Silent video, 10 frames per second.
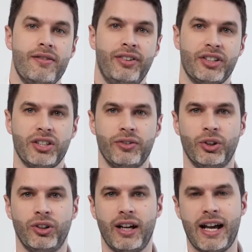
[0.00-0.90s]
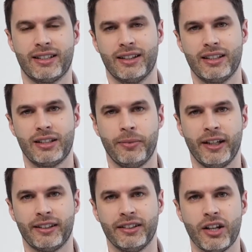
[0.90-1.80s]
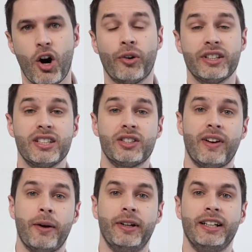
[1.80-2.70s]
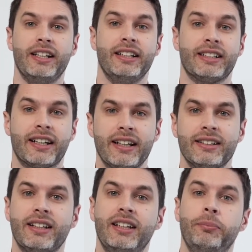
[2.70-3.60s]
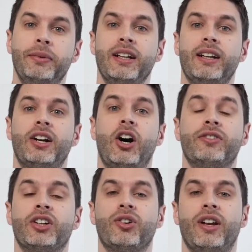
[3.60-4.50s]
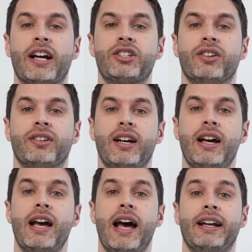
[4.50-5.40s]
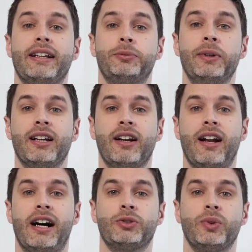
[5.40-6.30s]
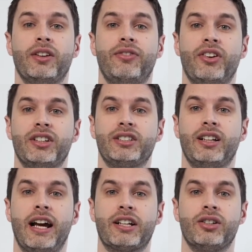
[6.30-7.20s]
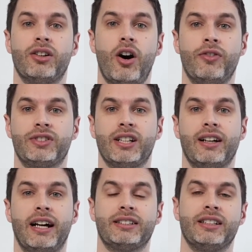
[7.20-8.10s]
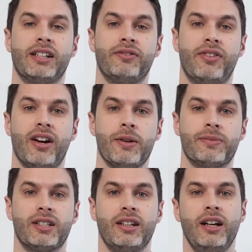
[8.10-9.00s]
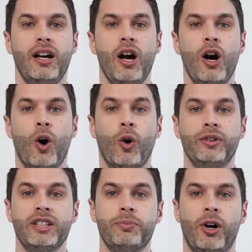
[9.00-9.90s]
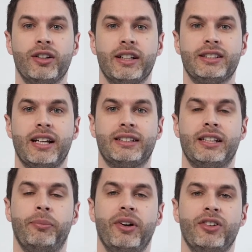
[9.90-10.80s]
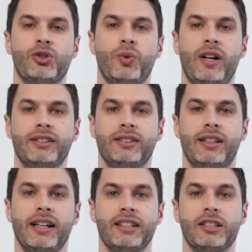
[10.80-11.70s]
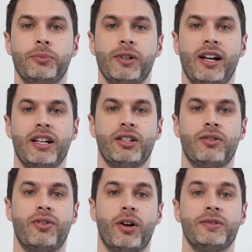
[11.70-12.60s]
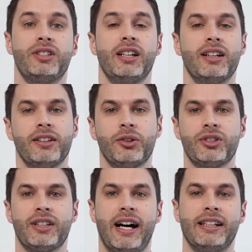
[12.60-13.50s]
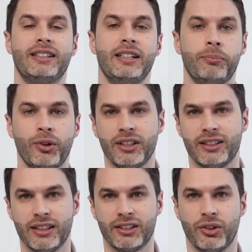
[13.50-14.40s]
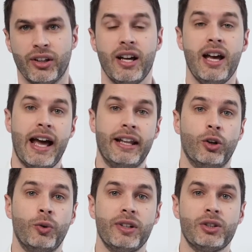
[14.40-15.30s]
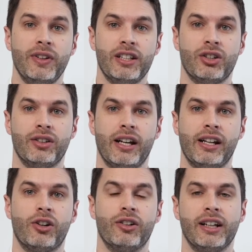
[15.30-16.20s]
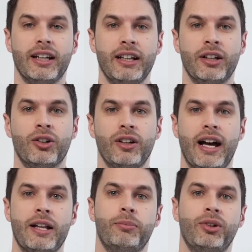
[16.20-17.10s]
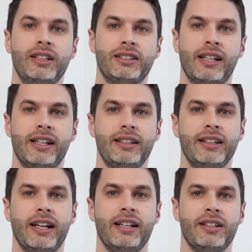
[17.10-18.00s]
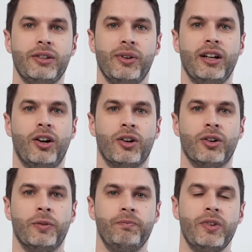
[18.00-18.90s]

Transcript: First of all, as anticipated, Origins family is again the key pillar of the collection and has been enlarged with a further selection of sunglasses and frames. All these models, as the previous one, take inspiration from signature styles in police history and always feature the iconic eagle and Police 1983 logo.